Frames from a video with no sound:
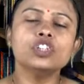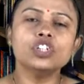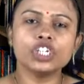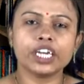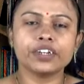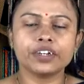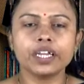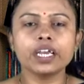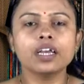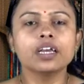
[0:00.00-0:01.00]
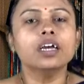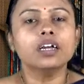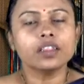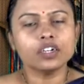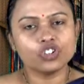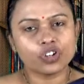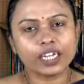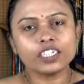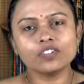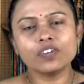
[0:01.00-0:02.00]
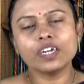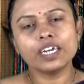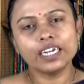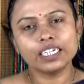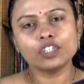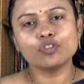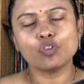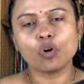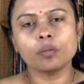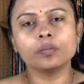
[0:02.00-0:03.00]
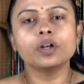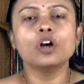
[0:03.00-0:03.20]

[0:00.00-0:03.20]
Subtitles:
Generally, the transfer lists from